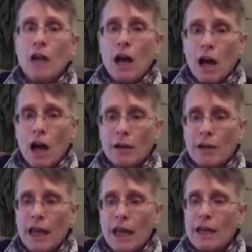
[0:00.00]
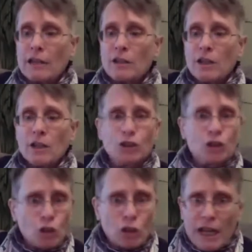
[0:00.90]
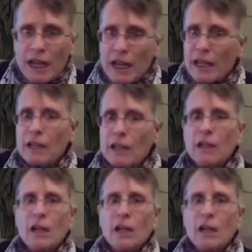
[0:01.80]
and journeying,